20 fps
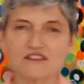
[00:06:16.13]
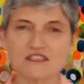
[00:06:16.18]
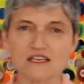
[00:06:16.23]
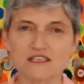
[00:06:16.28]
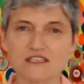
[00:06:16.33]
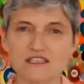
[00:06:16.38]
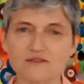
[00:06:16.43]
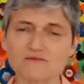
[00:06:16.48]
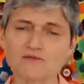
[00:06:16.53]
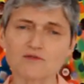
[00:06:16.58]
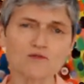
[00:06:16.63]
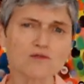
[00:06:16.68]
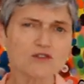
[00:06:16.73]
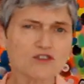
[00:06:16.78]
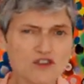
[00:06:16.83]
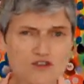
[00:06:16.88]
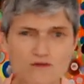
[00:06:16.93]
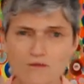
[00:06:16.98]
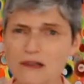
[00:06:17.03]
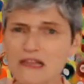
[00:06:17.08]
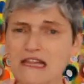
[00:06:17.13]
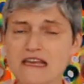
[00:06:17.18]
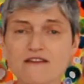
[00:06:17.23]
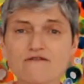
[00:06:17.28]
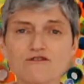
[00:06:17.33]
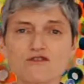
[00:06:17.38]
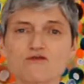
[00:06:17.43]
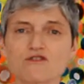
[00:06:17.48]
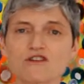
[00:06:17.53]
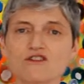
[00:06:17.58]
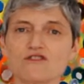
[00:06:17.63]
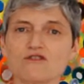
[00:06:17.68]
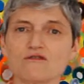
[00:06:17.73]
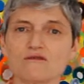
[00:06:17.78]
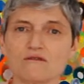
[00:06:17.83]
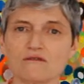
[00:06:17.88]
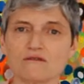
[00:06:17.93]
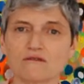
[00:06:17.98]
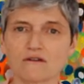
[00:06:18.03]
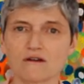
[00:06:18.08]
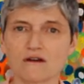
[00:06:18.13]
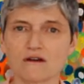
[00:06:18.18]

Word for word: systems. What do you believe you can do?